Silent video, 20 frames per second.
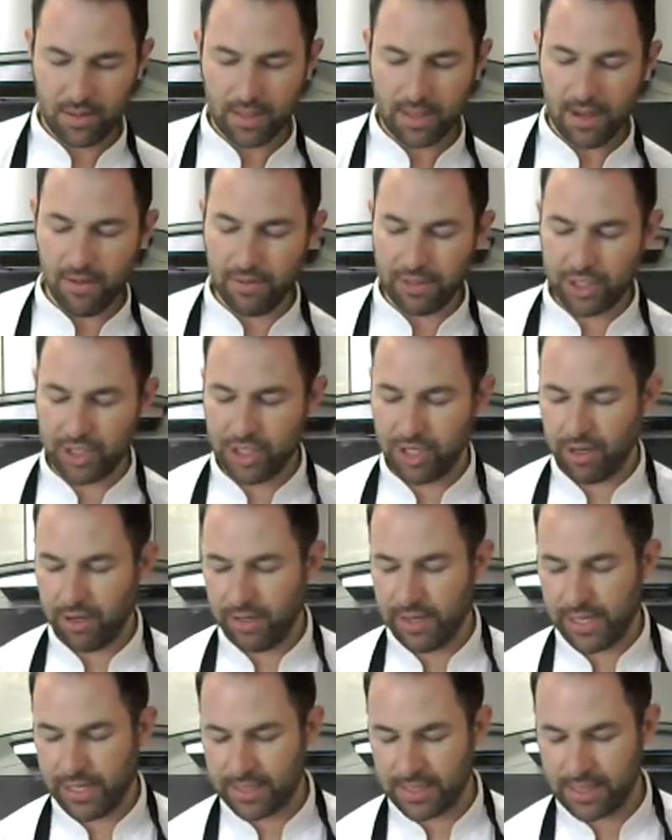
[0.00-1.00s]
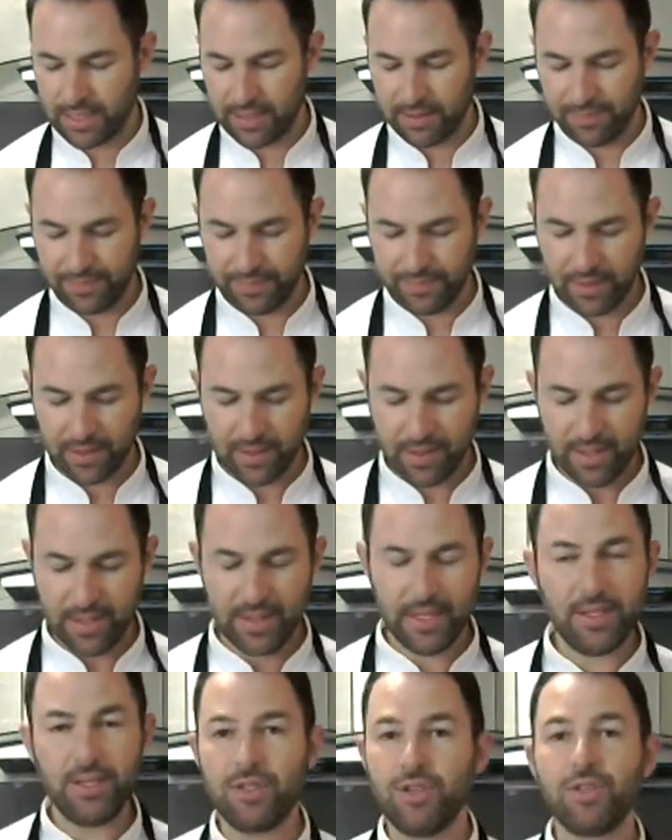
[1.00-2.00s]
I want to show you this.
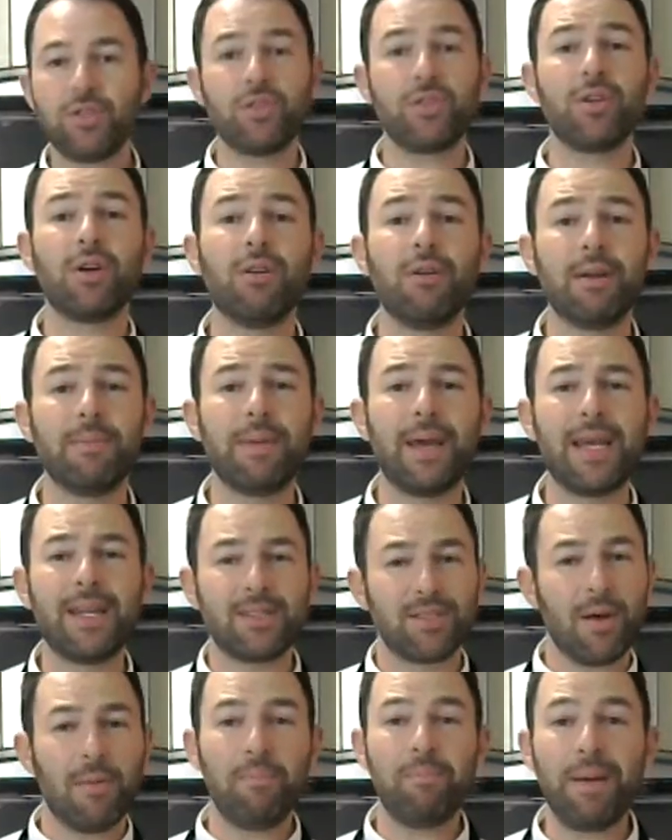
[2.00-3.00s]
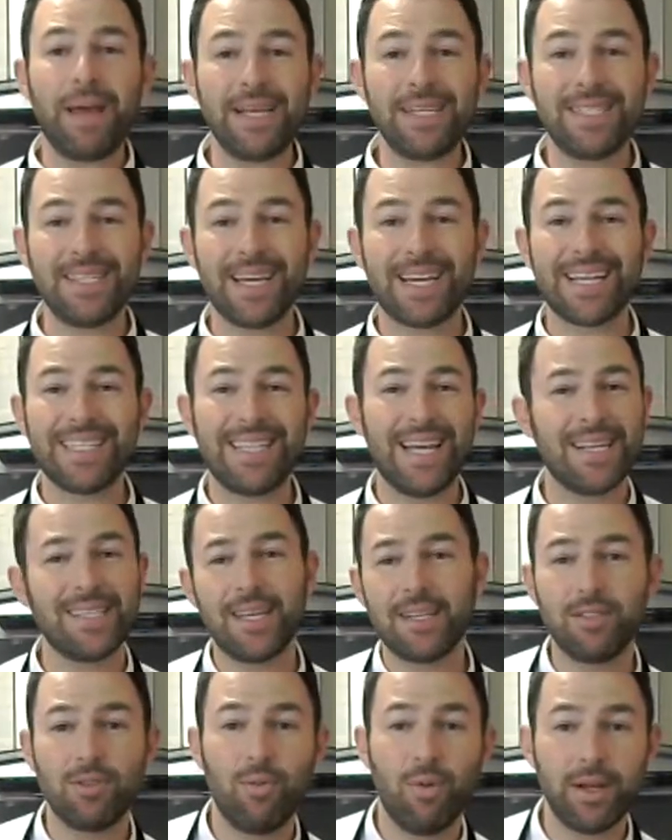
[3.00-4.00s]
This is just stirring, man. It's all basic. It takes
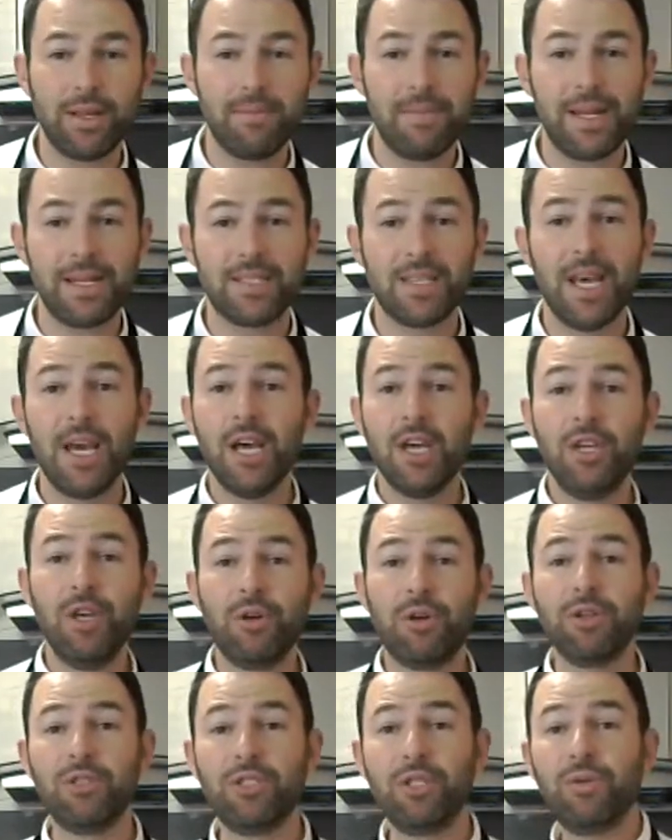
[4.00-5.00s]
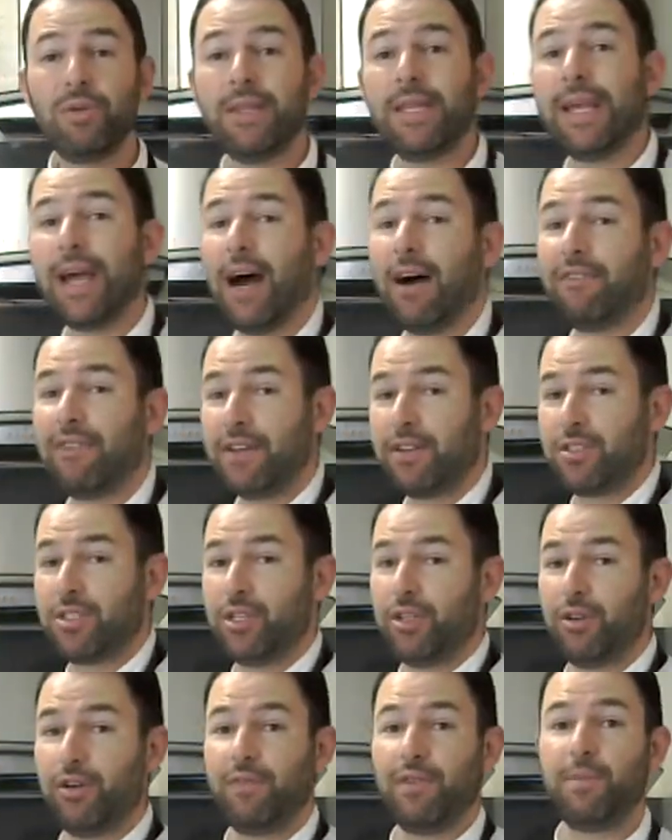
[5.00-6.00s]
like 20 minutes. You could do it in the oven
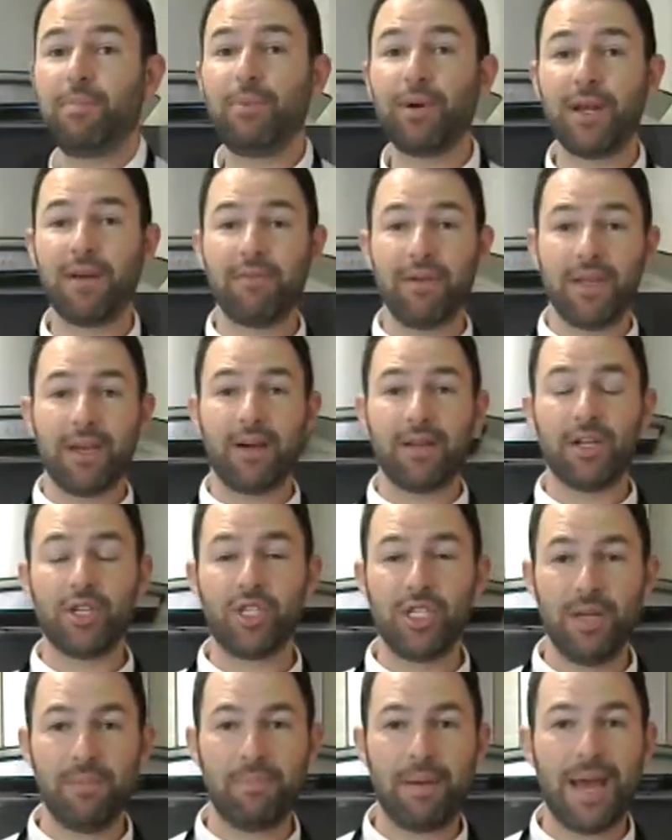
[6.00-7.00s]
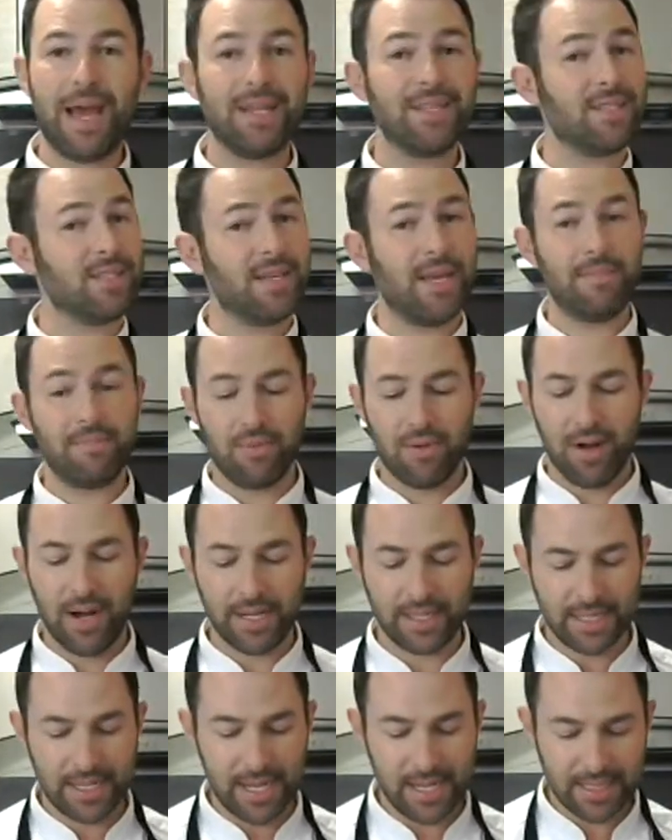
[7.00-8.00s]
too if you put everything on a sheet pan, same
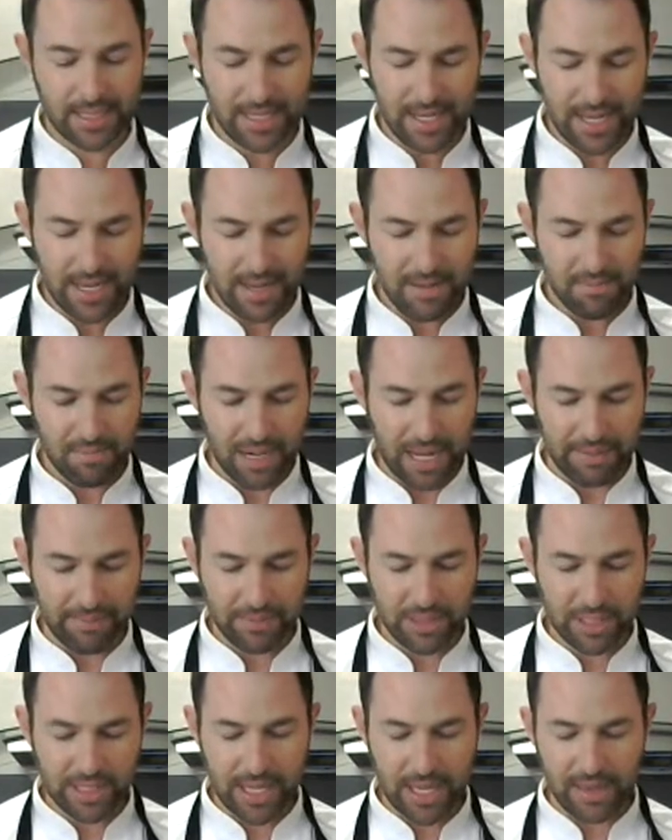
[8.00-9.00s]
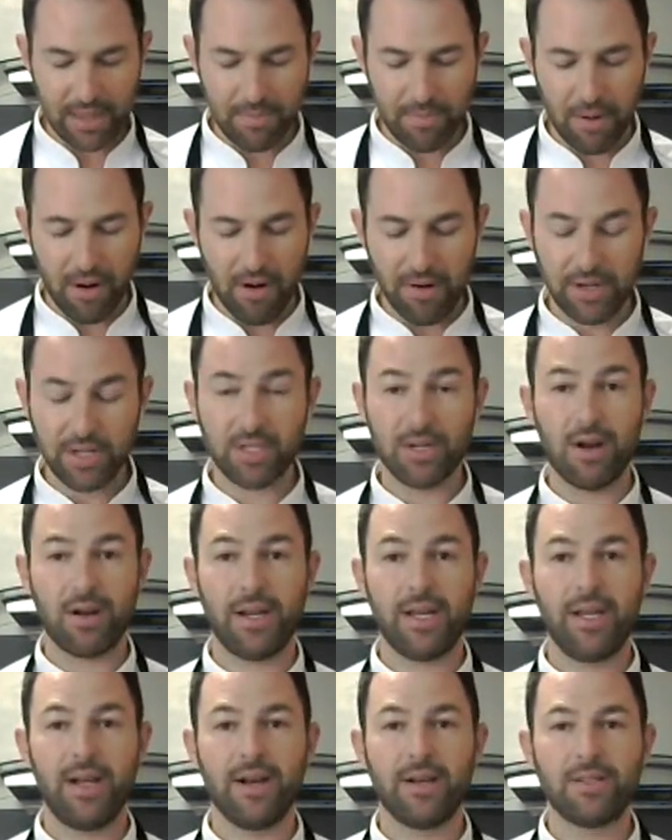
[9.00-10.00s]
process. But I'm just getting the party
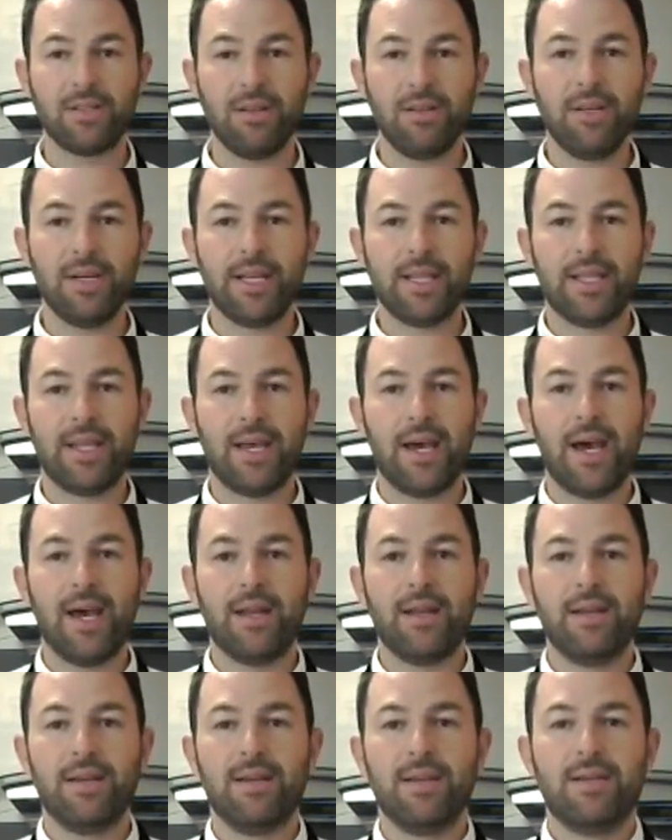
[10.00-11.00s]
started here. So look at that.